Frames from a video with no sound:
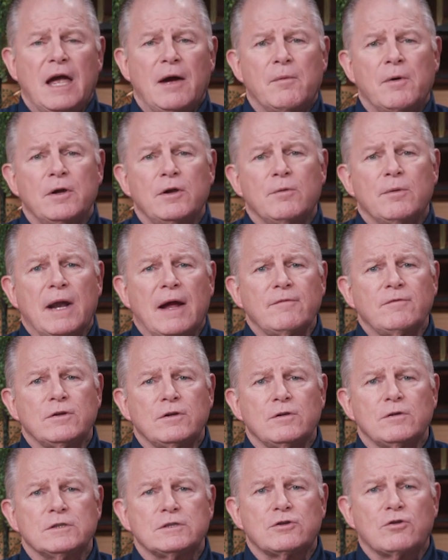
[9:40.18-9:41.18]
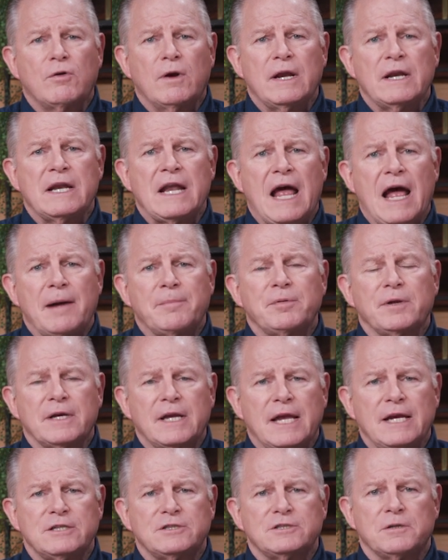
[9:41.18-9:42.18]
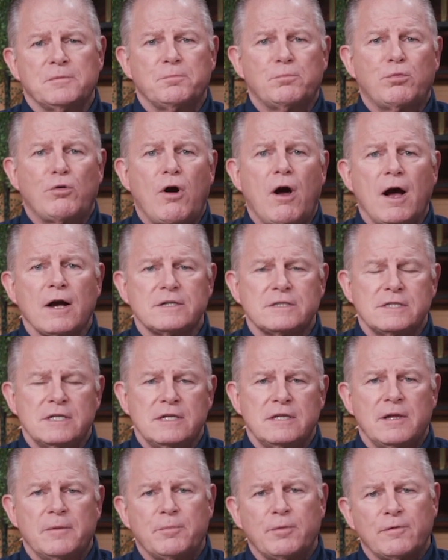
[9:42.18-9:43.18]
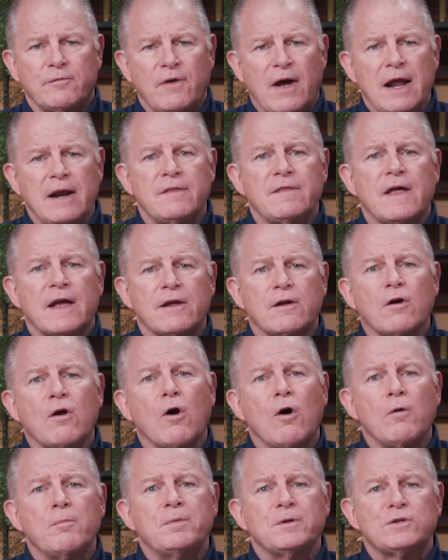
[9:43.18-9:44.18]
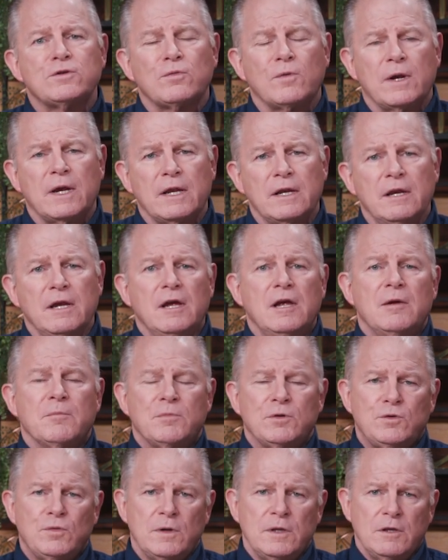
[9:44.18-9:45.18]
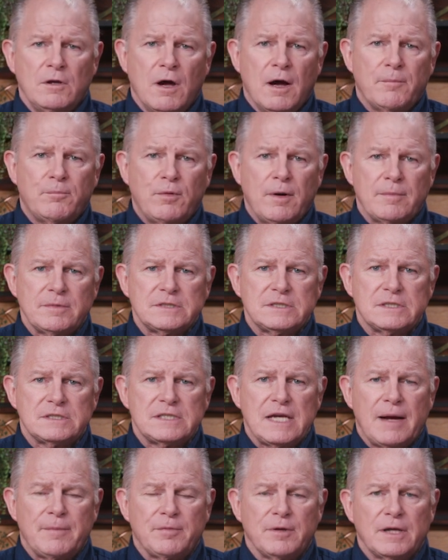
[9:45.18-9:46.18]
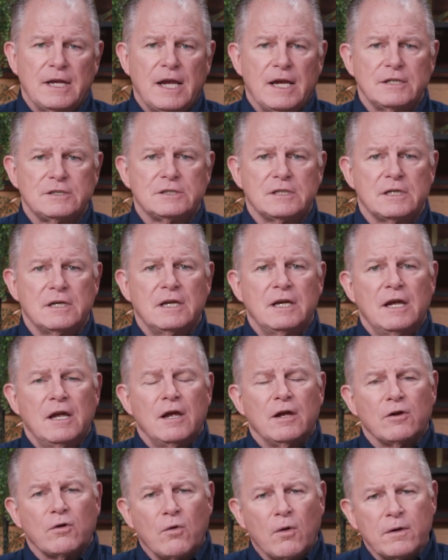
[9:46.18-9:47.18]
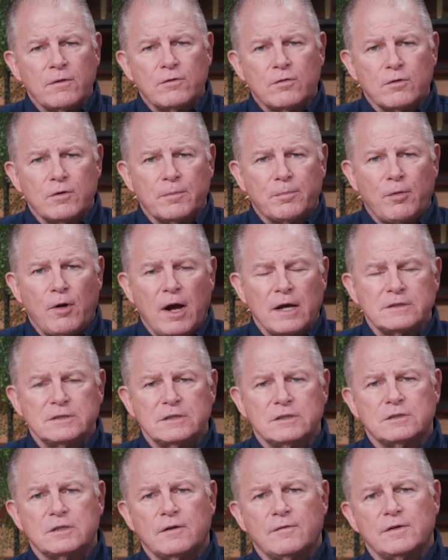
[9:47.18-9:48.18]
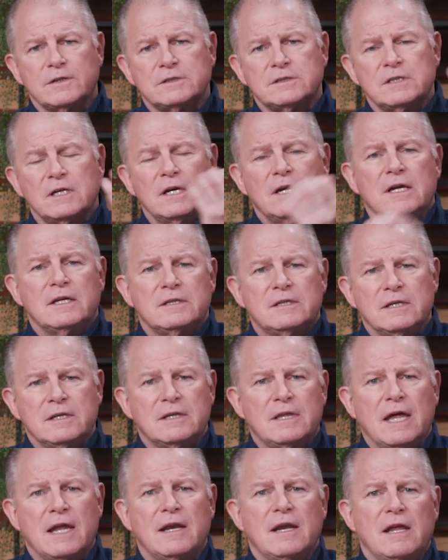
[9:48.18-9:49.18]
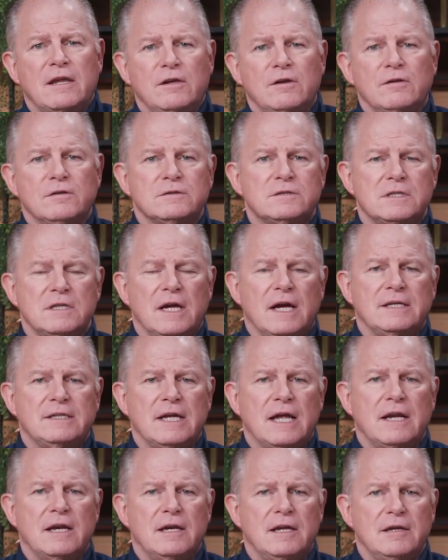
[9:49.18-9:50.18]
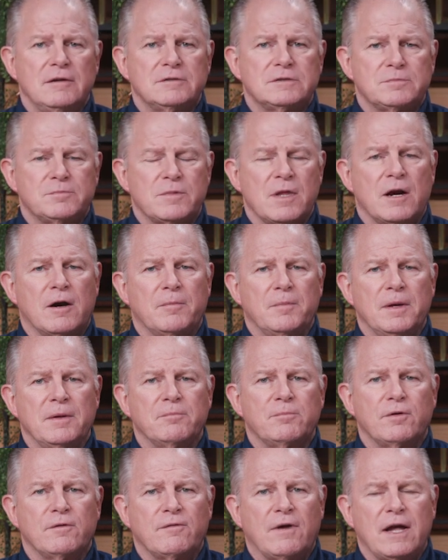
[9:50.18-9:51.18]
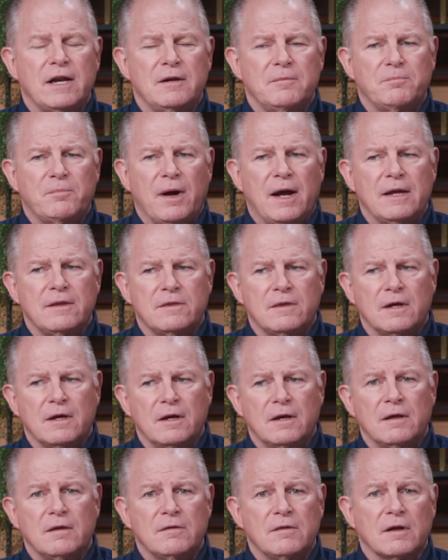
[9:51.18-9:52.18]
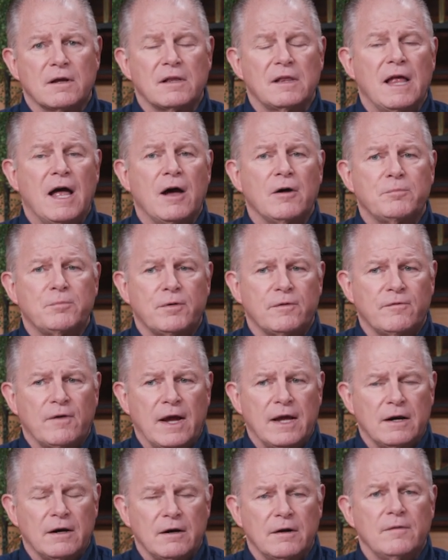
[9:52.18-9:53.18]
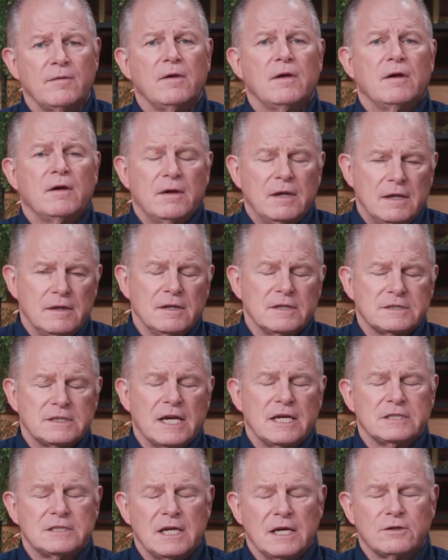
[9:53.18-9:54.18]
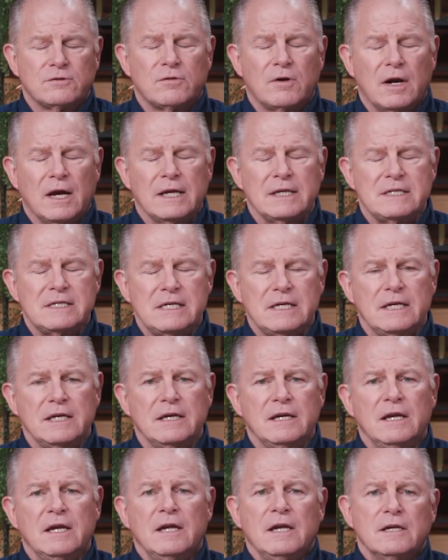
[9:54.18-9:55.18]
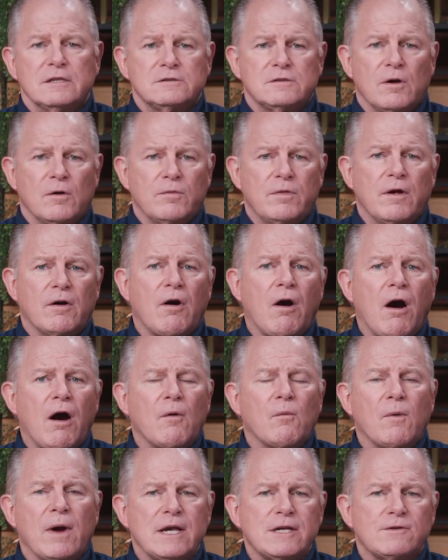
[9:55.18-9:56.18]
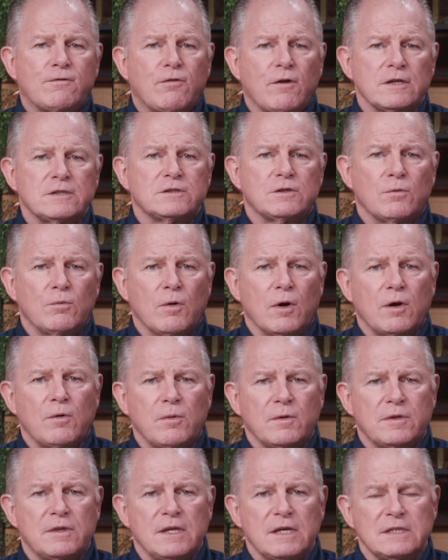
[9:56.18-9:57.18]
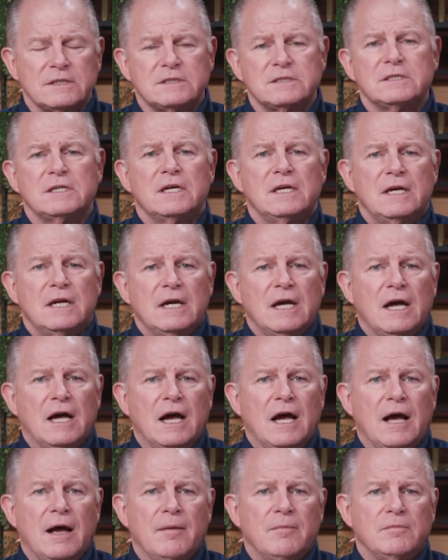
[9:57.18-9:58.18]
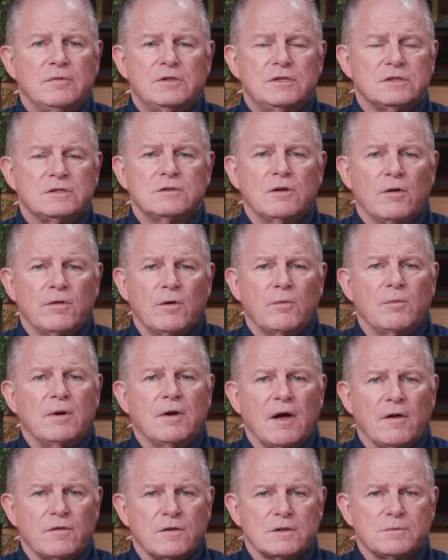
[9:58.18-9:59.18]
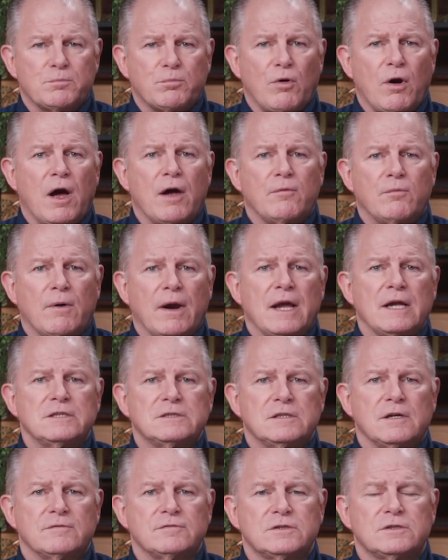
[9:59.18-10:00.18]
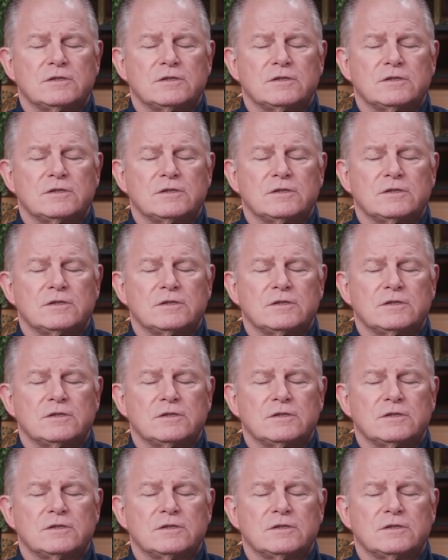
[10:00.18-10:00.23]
and what you would have to do is create an application proxy that provided that go-between between the on-premises application going through the proxy service to then use the identities that are being provided by the cloud provider, in this case, Entra ID. So there are ways for us to work with this. just know that we've got this broad range of